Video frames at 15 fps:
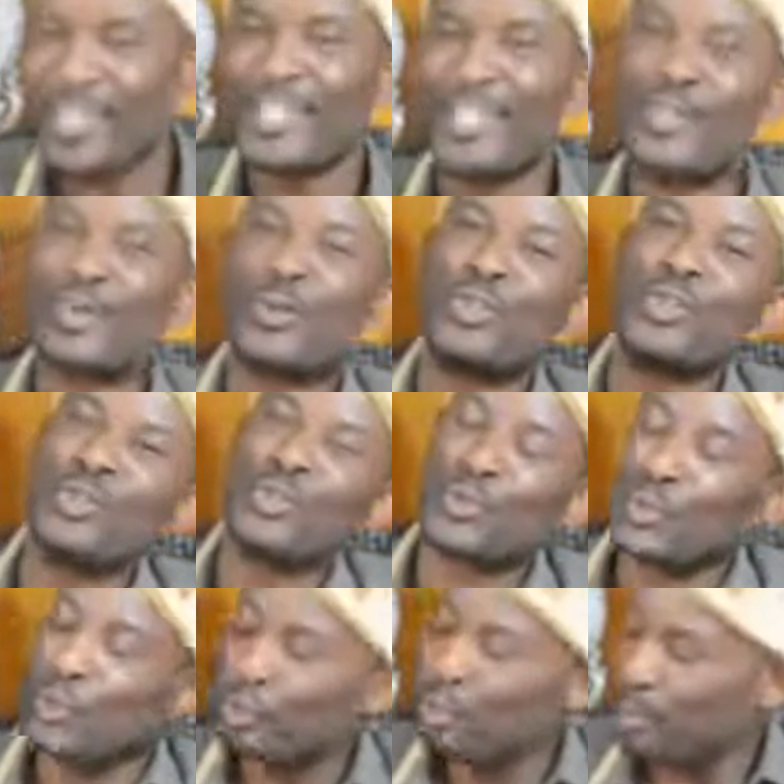The good news,
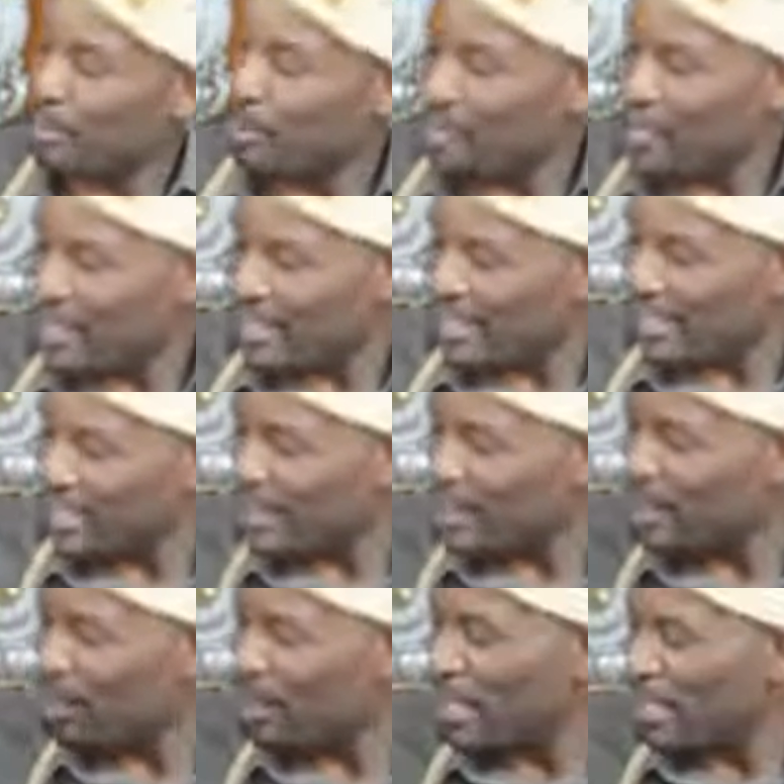good people, is that
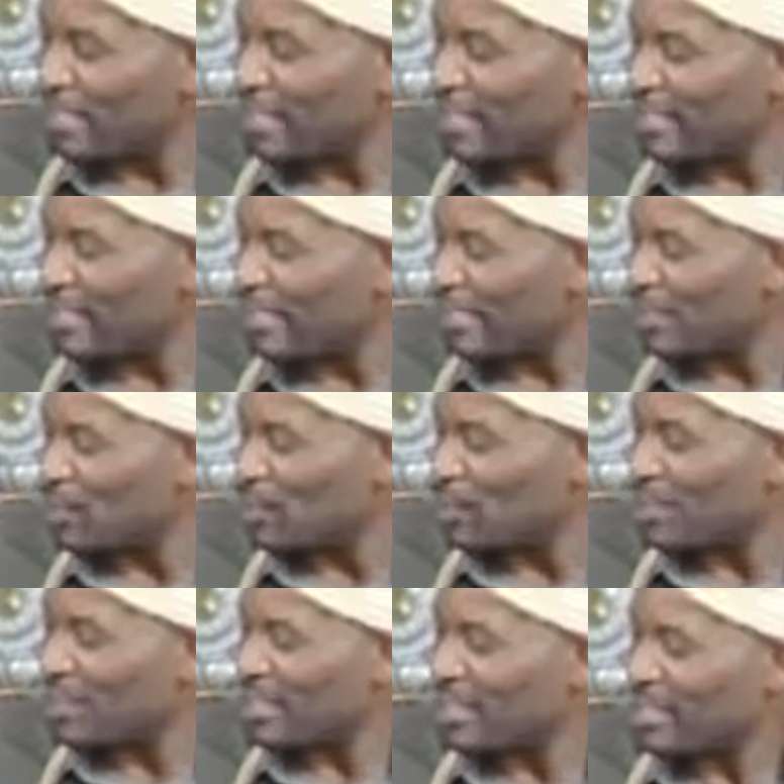this bag that is next to
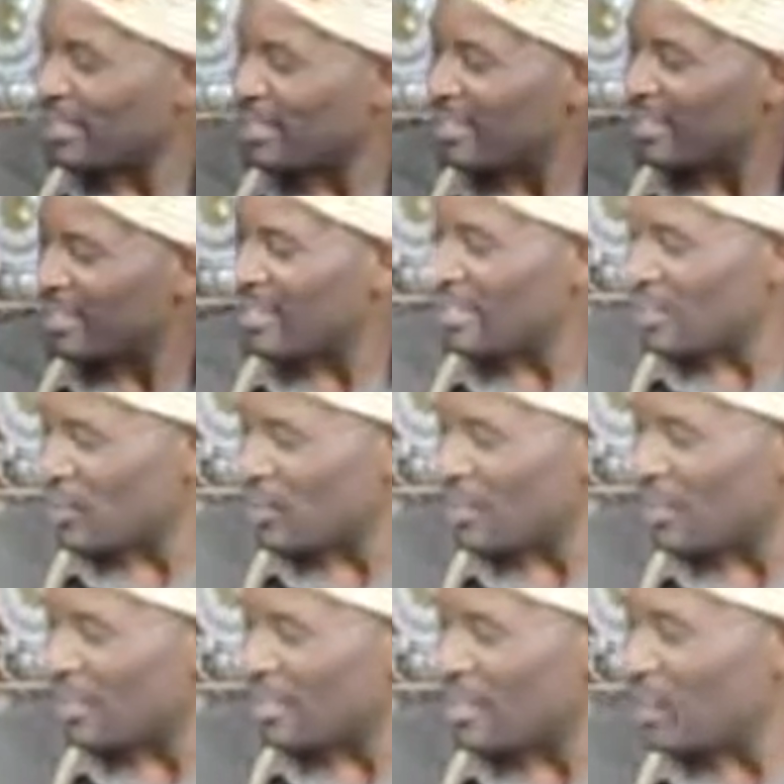me, as you
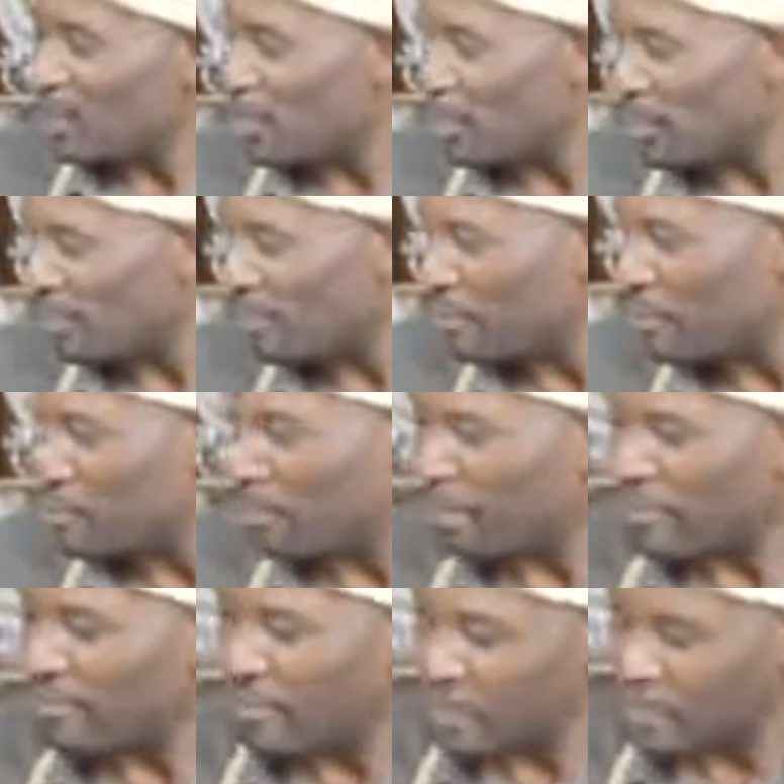see this beautiful
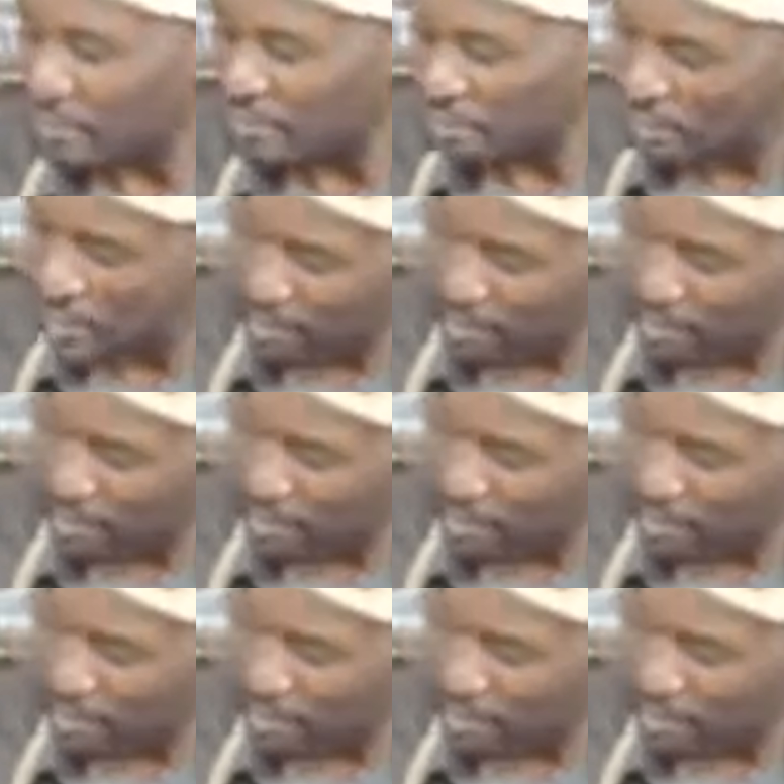buffalo, we've got